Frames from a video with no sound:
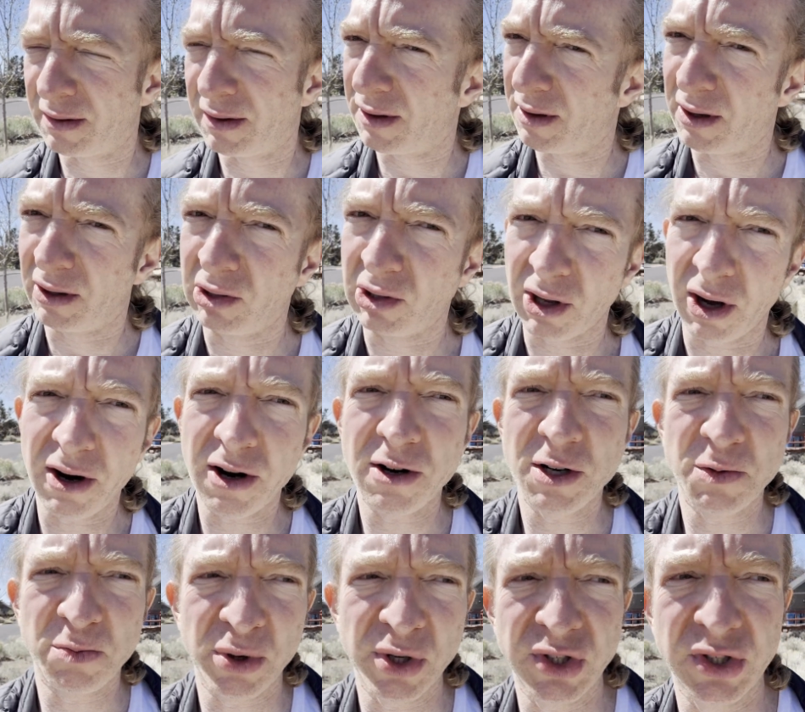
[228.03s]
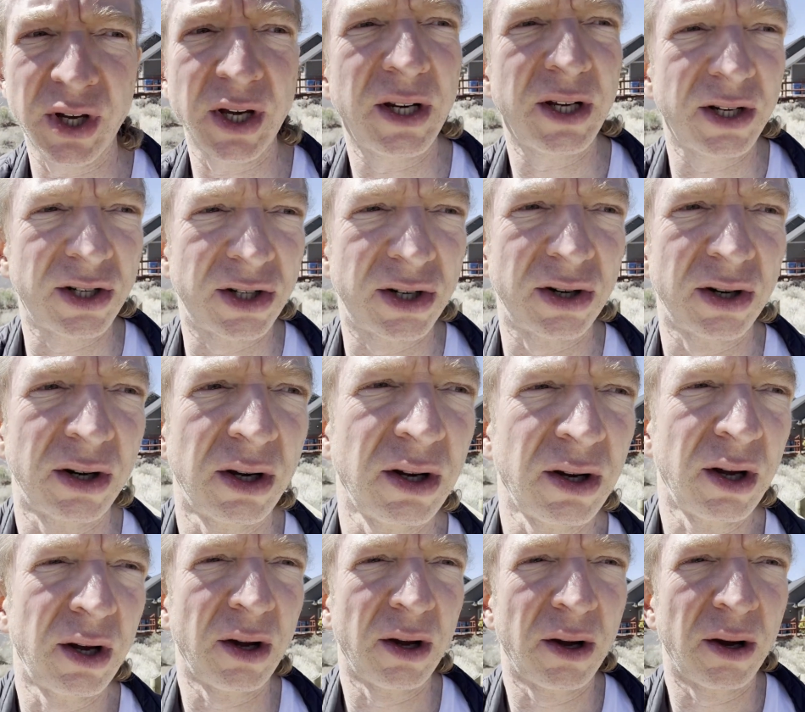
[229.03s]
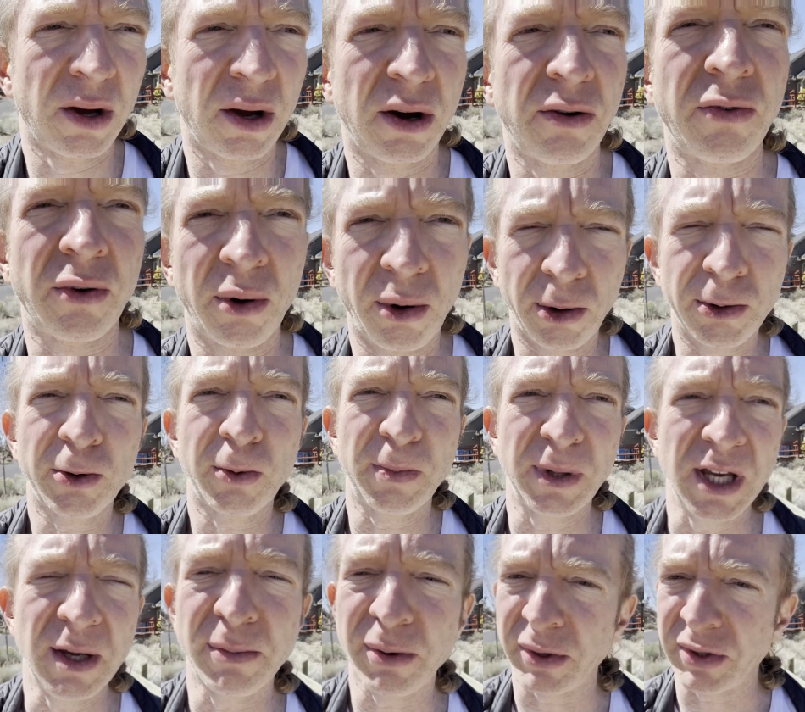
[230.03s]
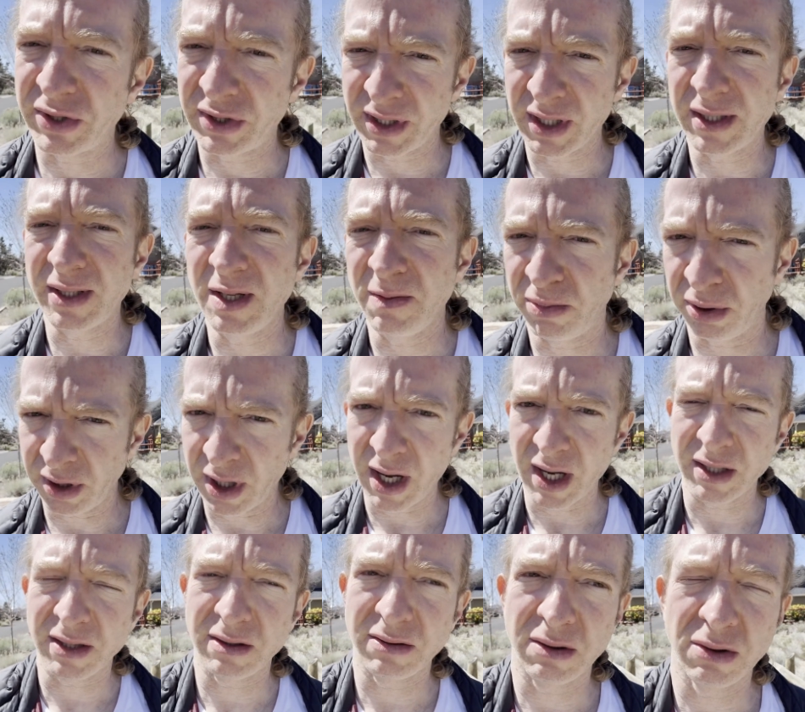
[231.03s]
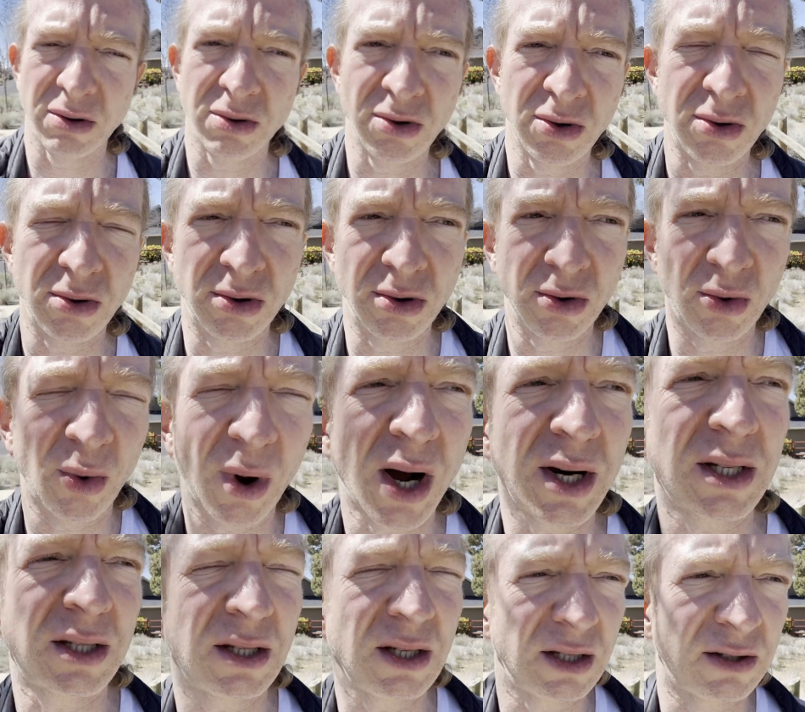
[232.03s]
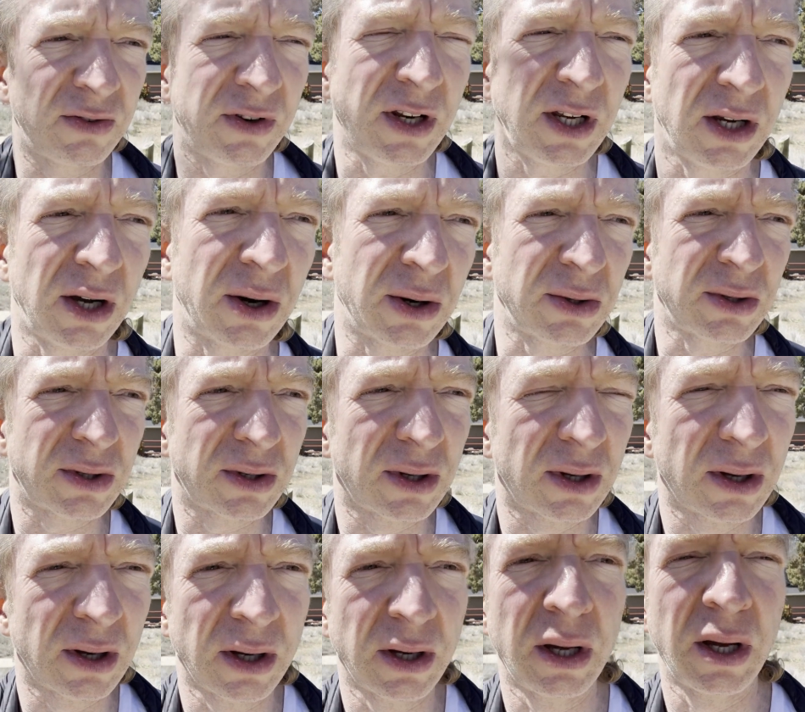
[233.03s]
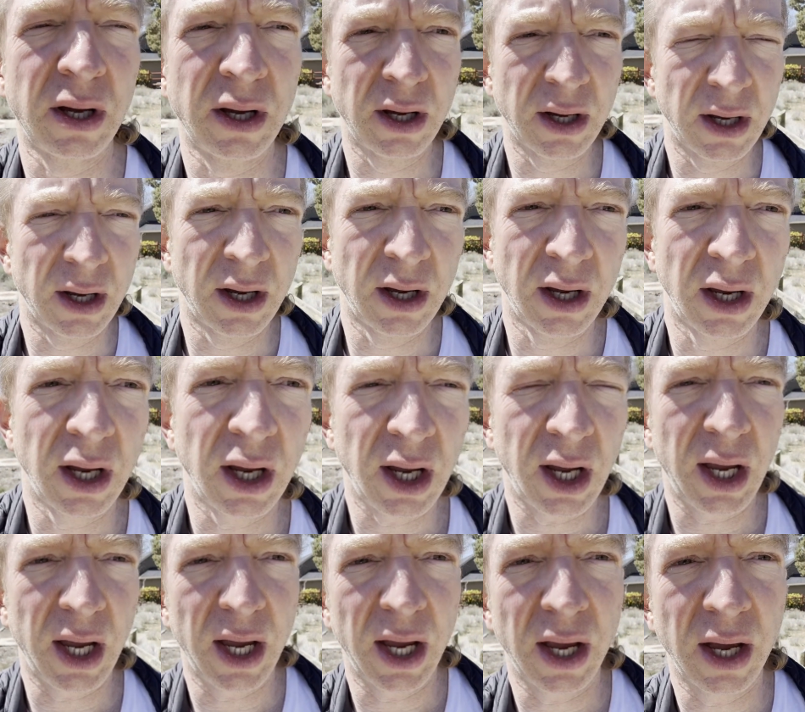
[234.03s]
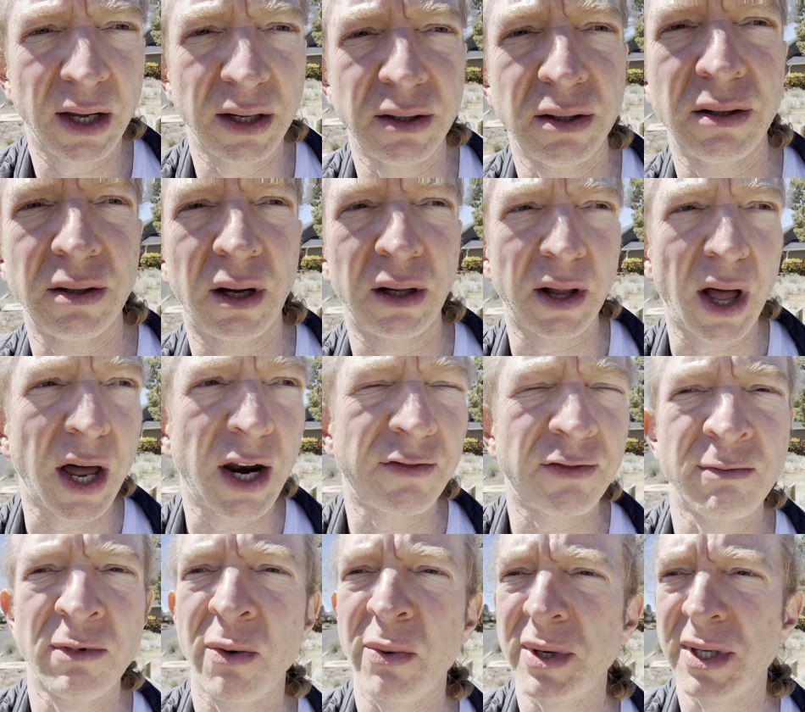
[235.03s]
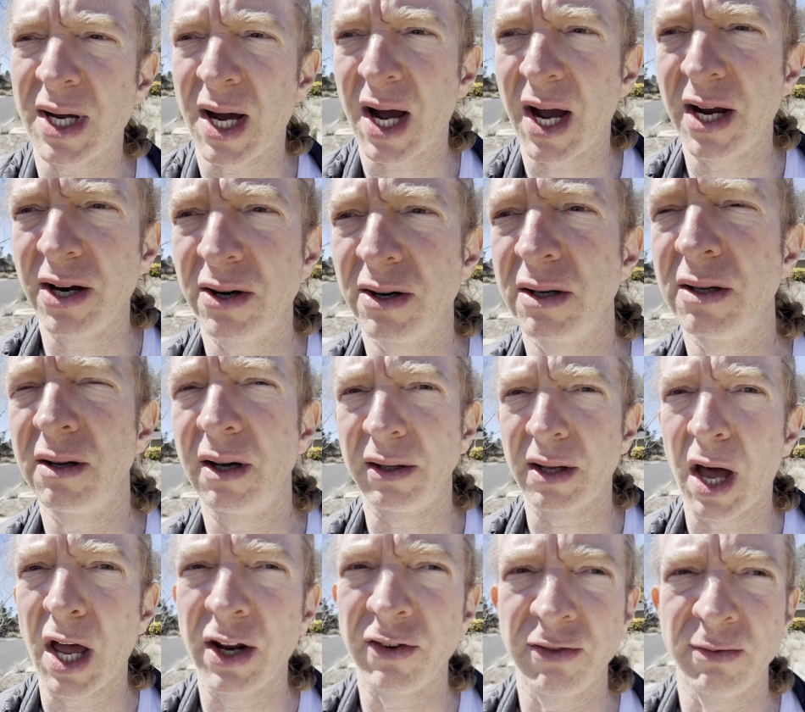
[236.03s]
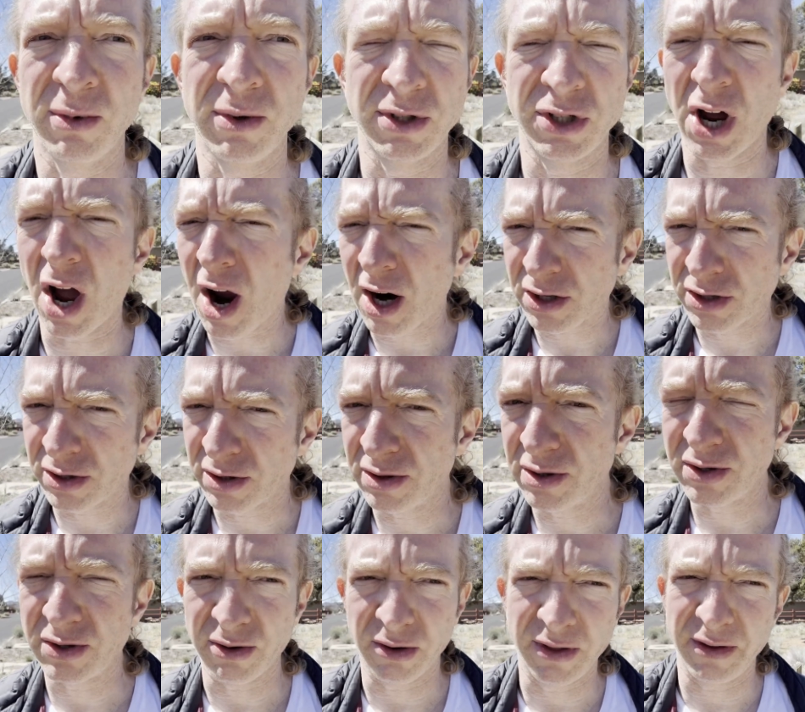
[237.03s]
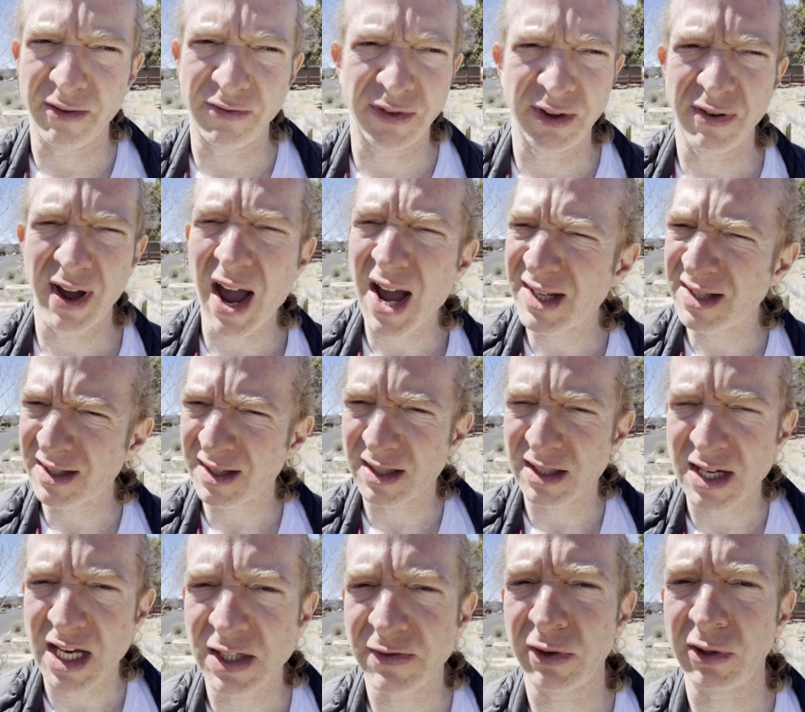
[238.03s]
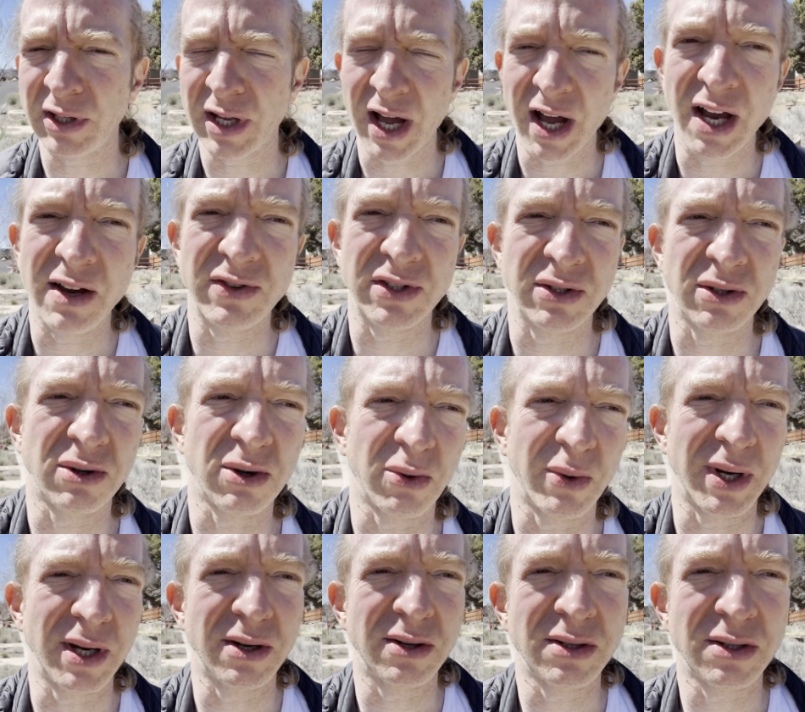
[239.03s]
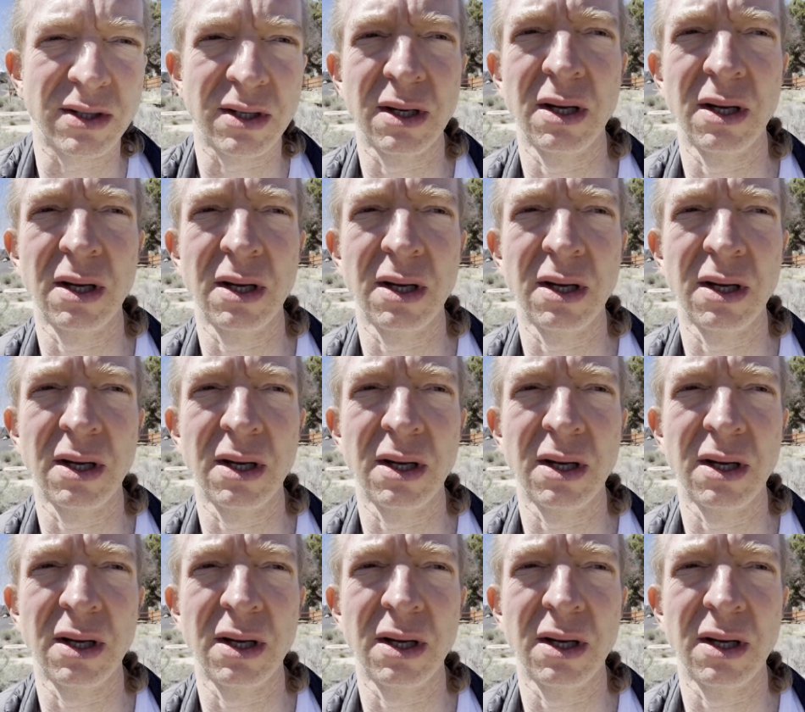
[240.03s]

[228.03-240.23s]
a large percentage of older people, 60 plus, who, who watch these videos and a lot of them are retired, a lot of them are doctors, or they've, they've had successful lives and careers.